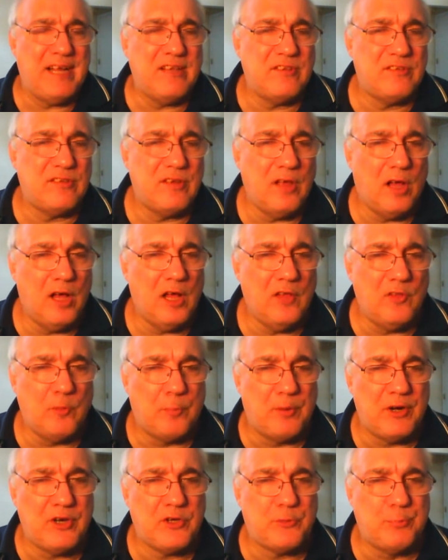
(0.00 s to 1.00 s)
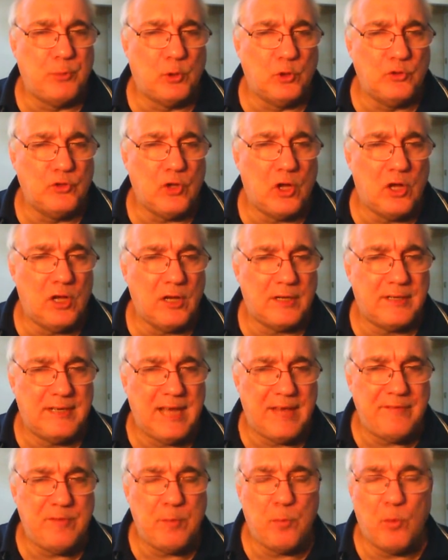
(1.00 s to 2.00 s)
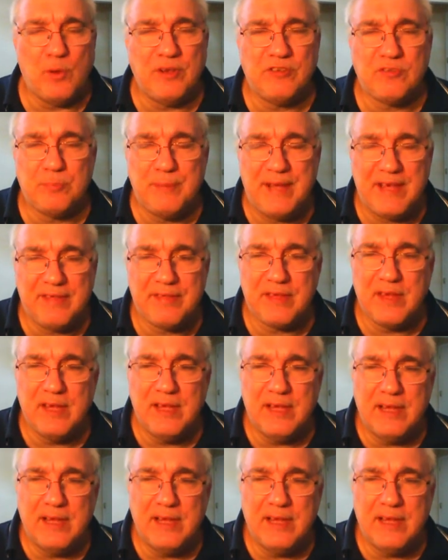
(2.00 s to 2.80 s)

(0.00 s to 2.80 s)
against the British Bulldog, Davey Boy Smith.